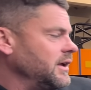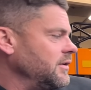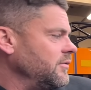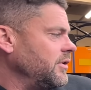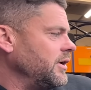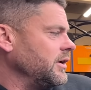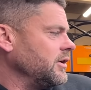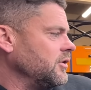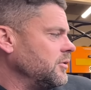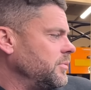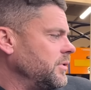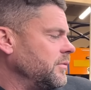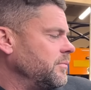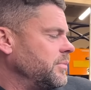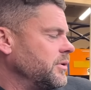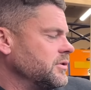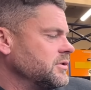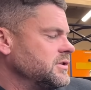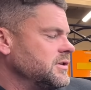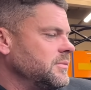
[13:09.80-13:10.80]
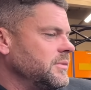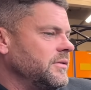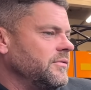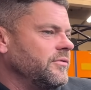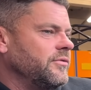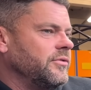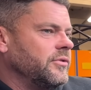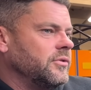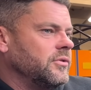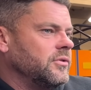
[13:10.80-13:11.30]
He rang up. I booked him in
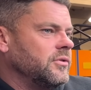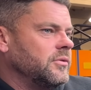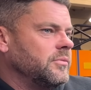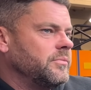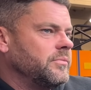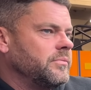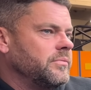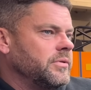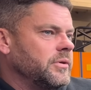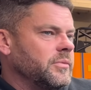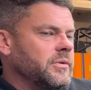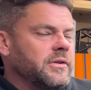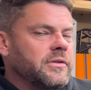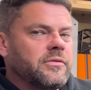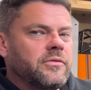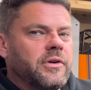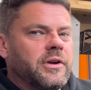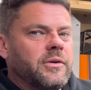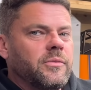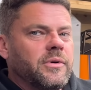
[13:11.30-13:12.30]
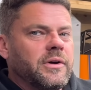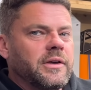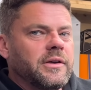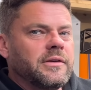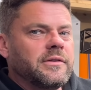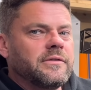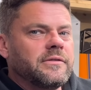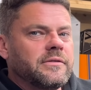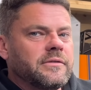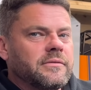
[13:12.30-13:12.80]
for probably 3
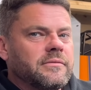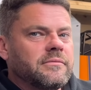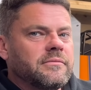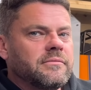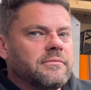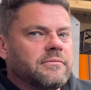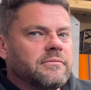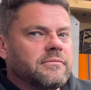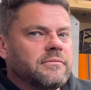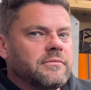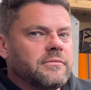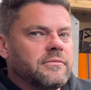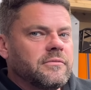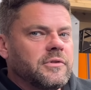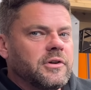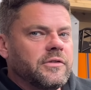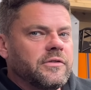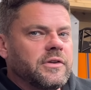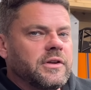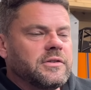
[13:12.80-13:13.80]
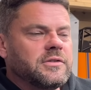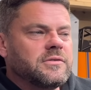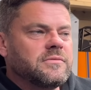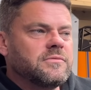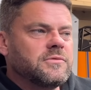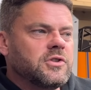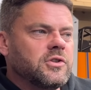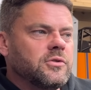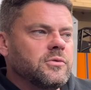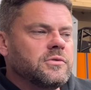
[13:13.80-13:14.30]
weeks. I said
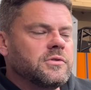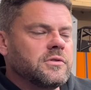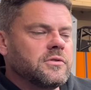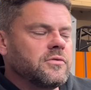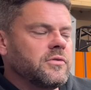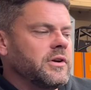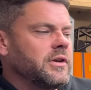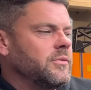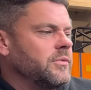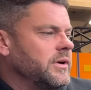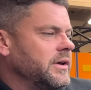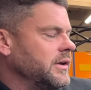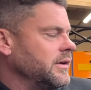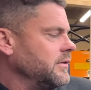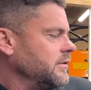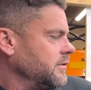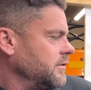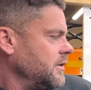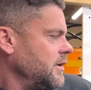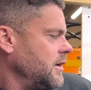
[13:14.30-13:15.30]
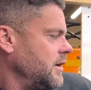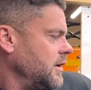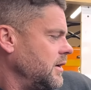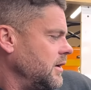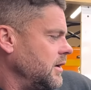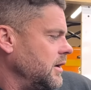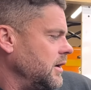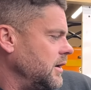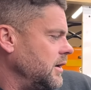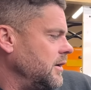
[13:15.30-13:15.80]
2 to 3 weeks,
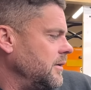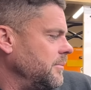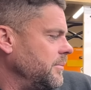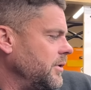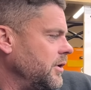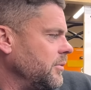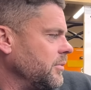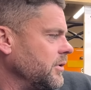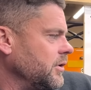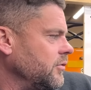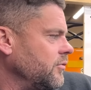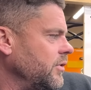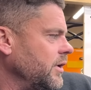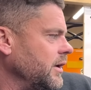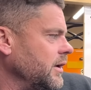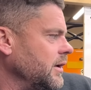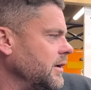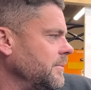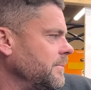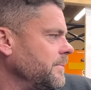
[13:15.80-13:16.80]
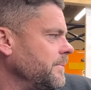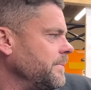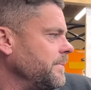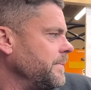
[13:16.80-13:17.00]
but I'm going to bring him.